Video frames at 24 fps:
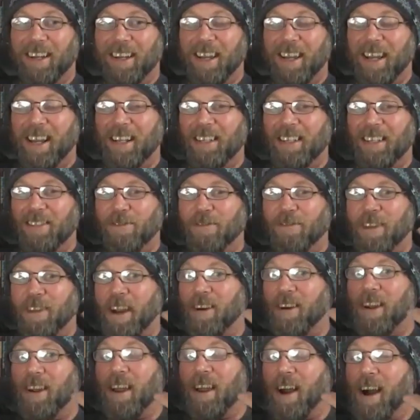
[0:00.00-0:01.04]
it's
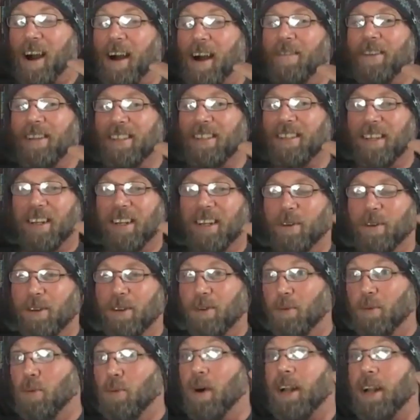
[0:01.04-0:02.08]
very obvious to anyone
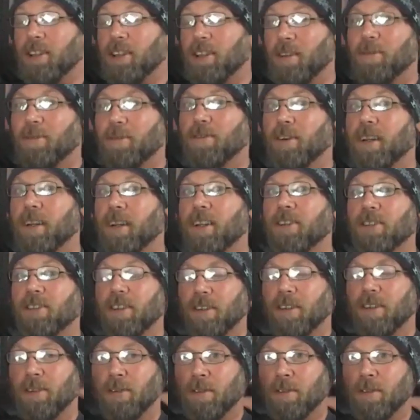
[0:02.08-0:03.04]
who watched the footage that you